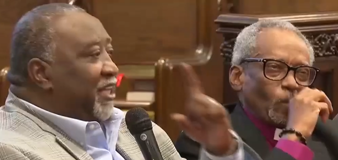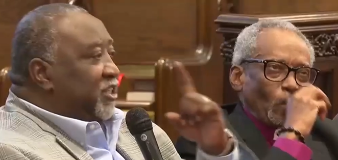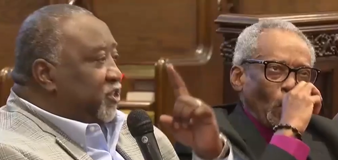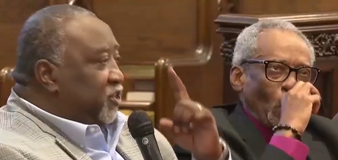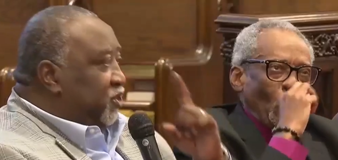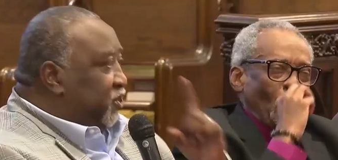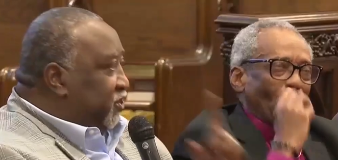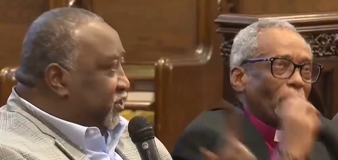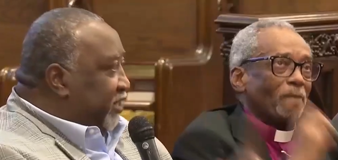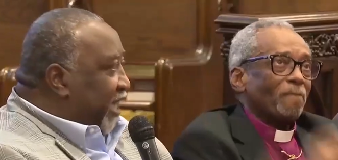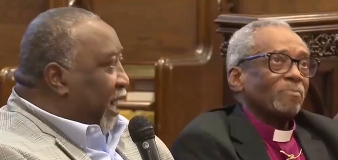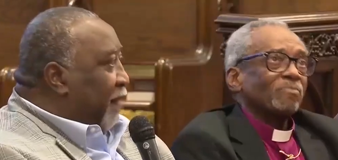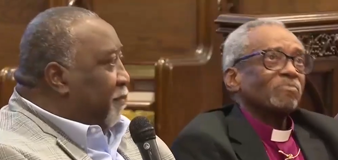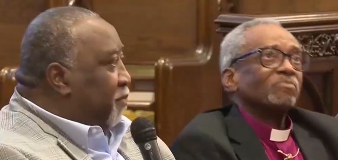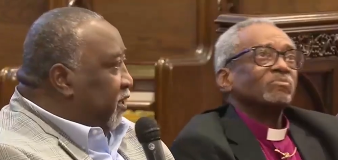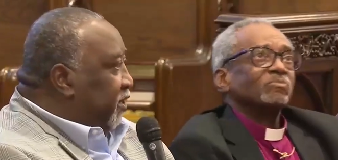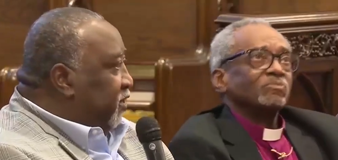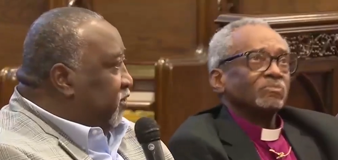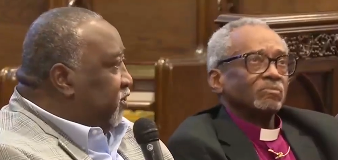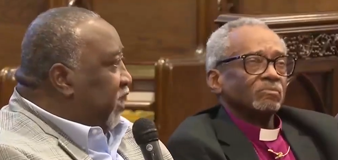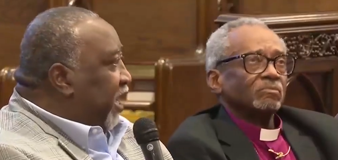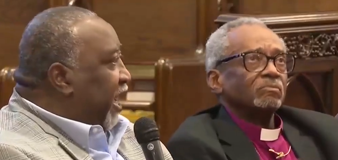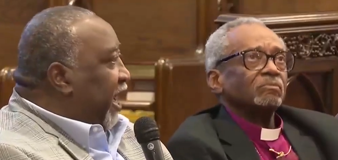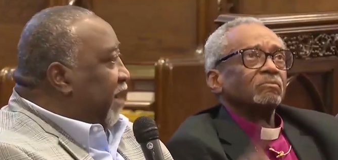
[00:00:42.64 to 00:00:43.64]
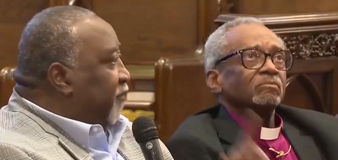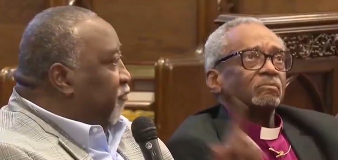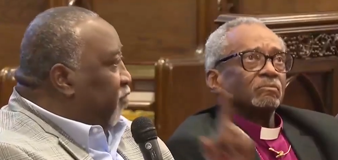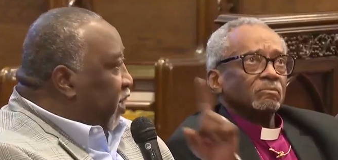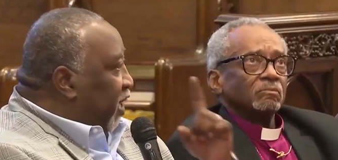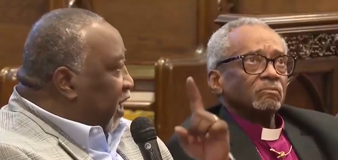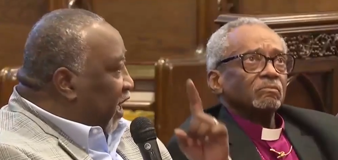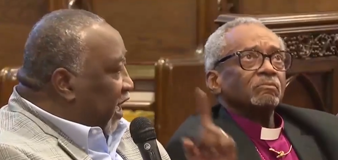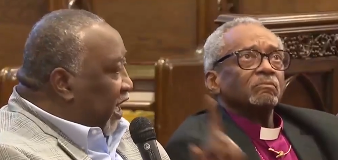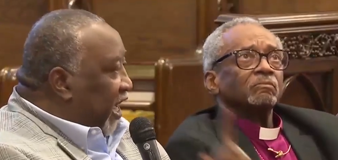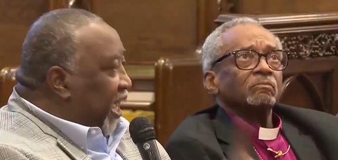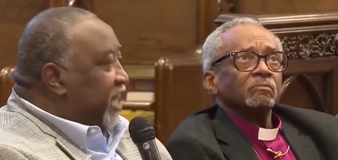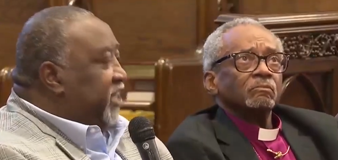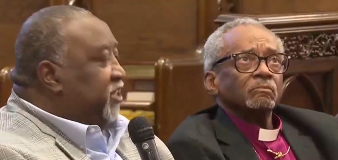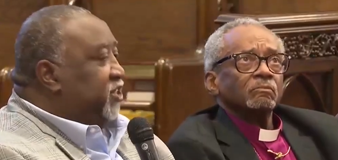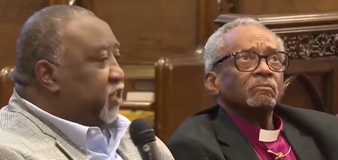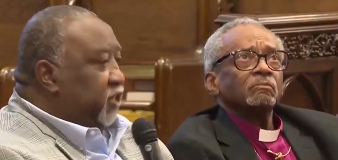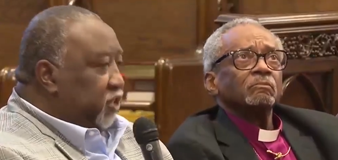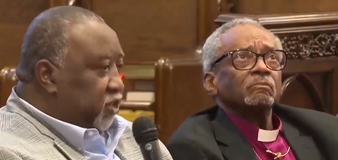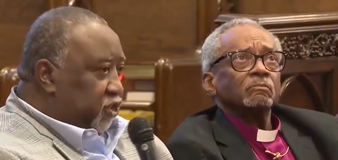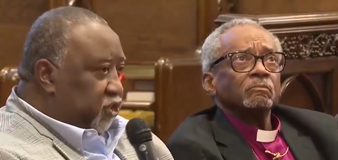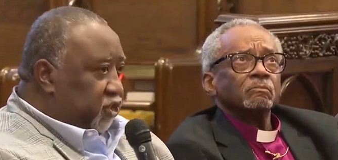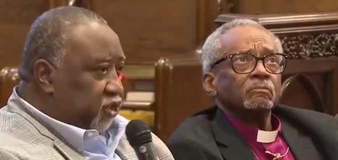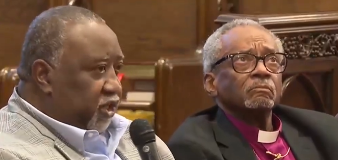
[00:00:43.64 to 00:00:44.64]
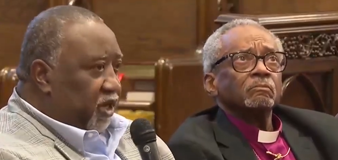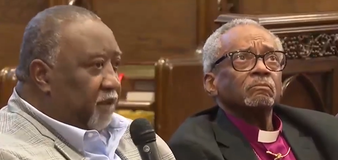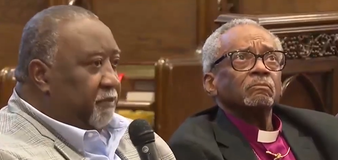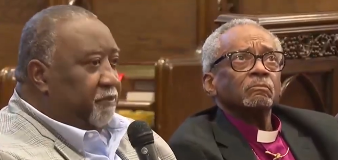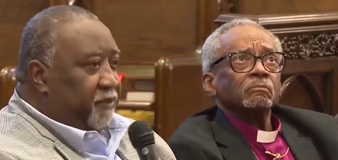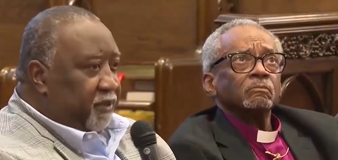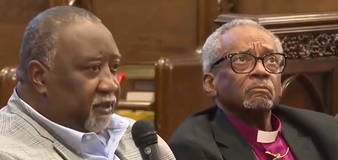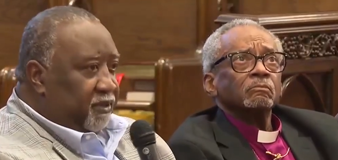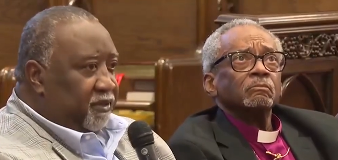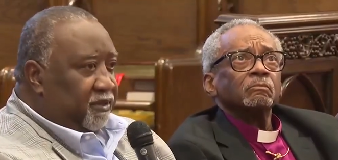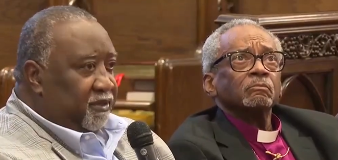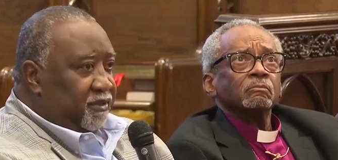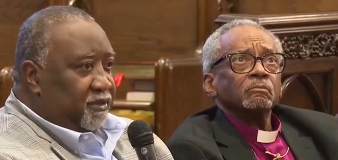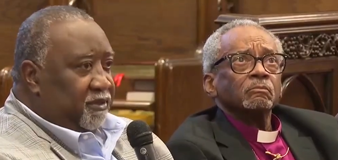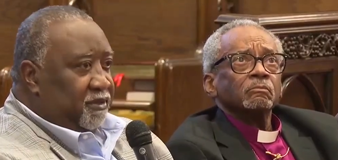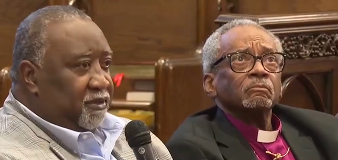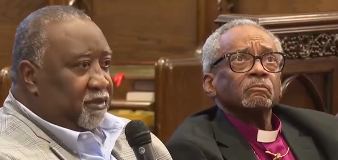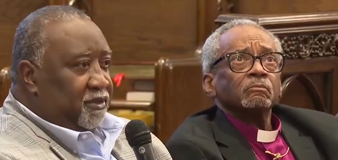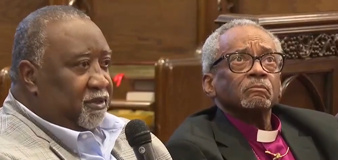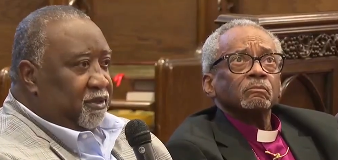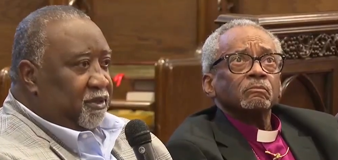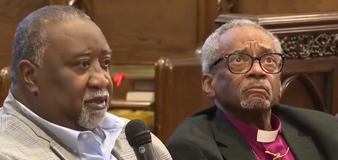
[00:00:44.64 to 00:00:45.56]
Speaker 1: of the Reconstruction period in the 1800s.